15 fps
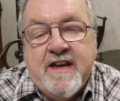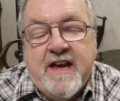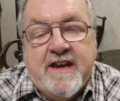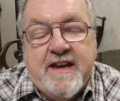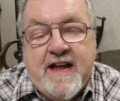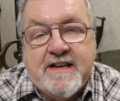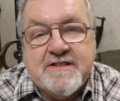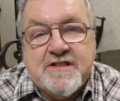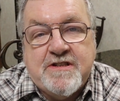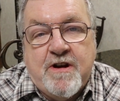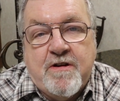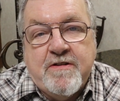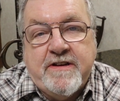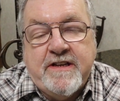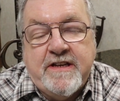and that
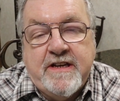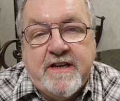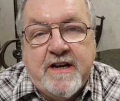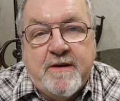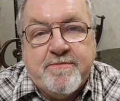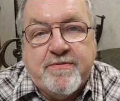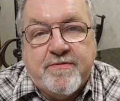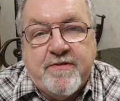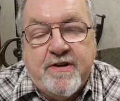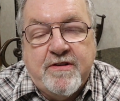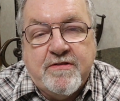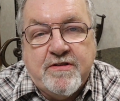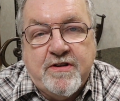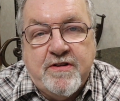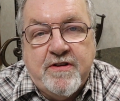sturdied it up
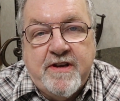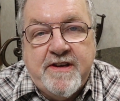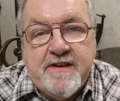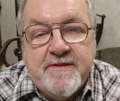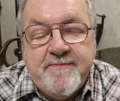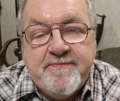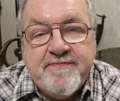real good.